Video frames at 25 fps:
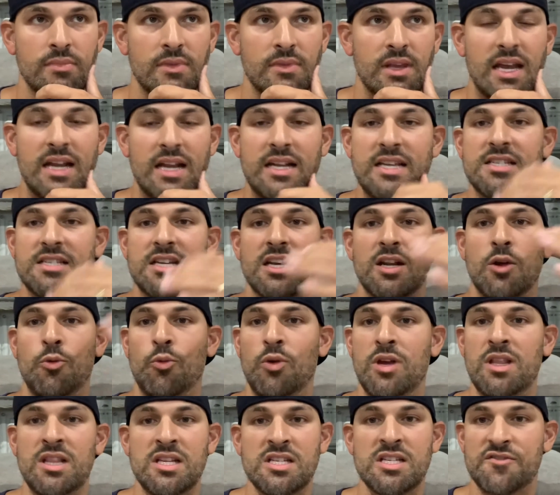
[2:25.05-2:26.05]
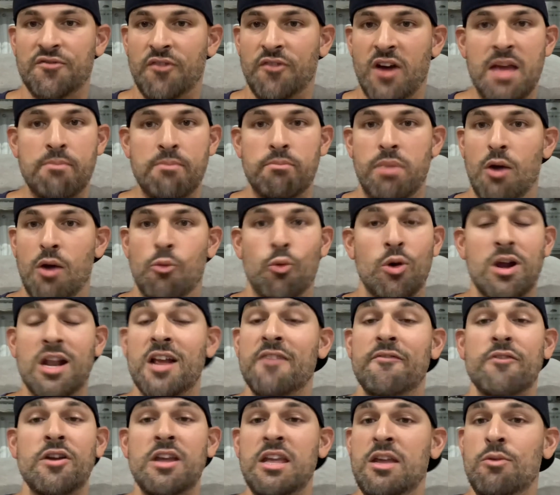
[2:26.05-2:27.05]
And he's going to win this fight by
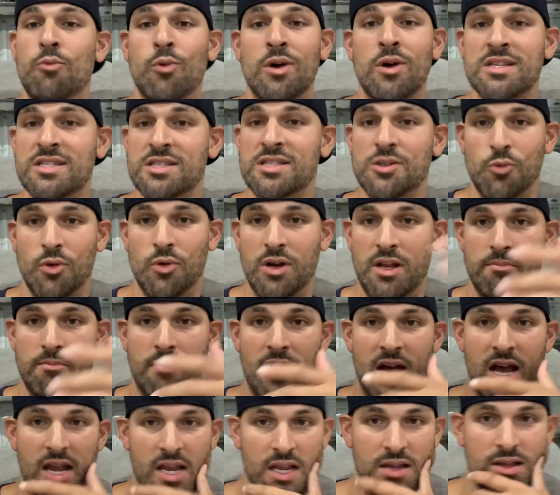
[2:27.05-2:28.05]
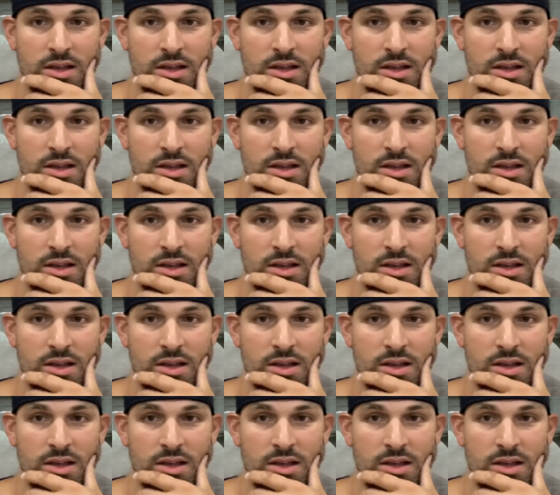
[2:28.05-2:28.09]
whatever he wants to win it by.